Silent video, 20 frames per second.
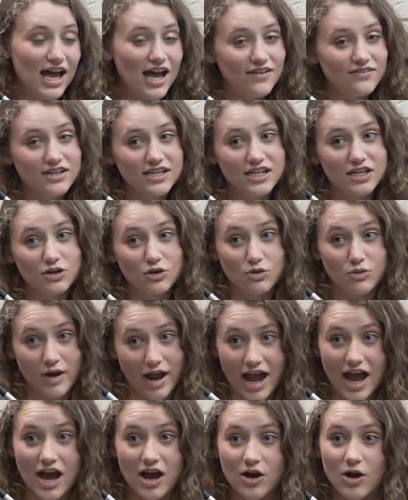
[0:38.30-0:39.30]
having it
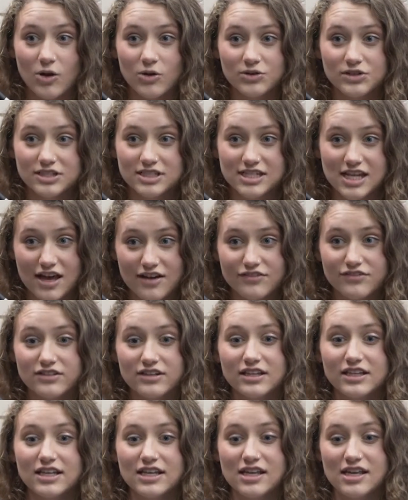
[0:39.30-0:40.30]
around
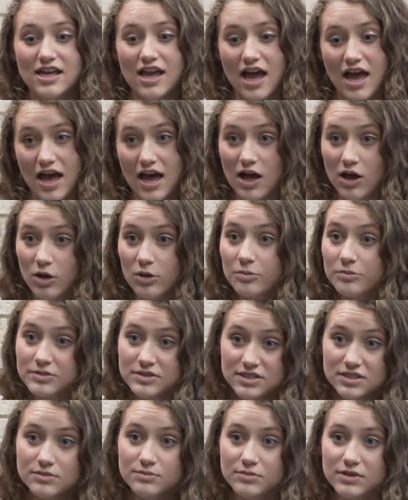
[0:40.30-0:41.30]
definitely
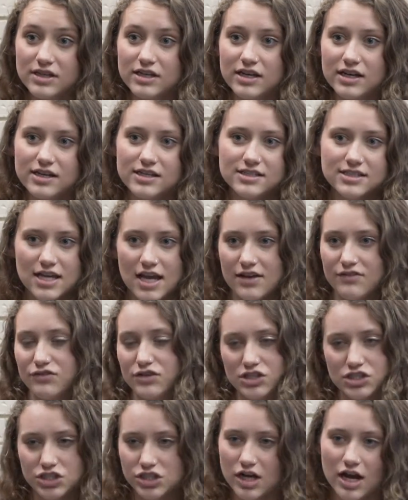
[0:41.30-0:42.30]
helps, because
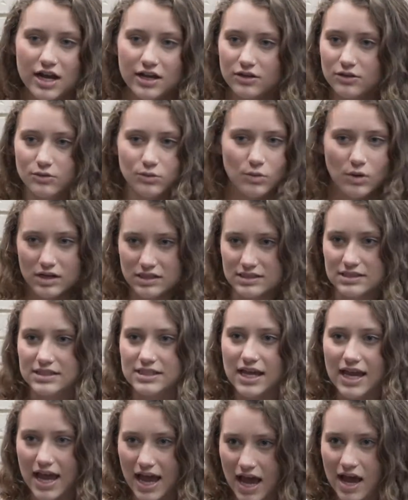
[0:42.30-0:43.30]
every child wants
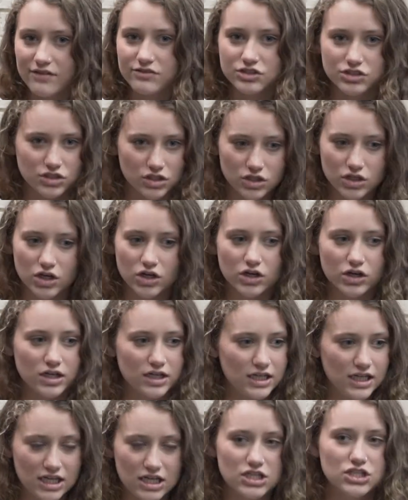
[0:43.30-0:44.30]
to have sugar
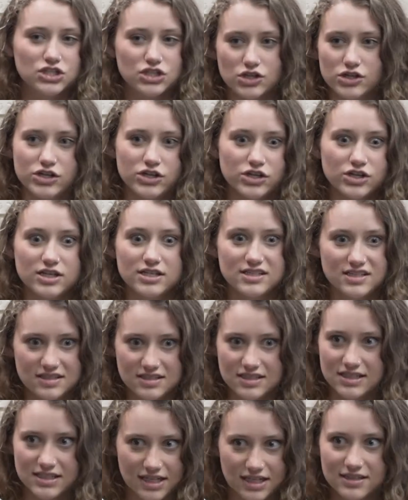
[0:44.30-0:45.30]
and eat sugar because
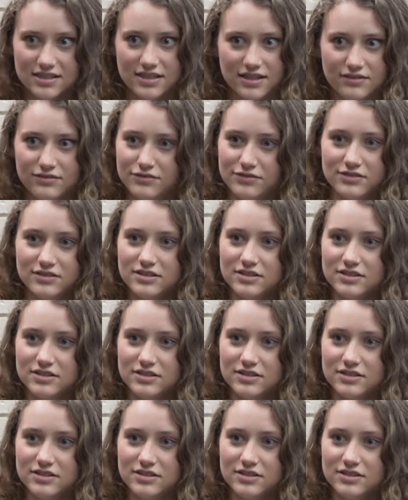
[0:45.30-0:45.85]
it's addictive.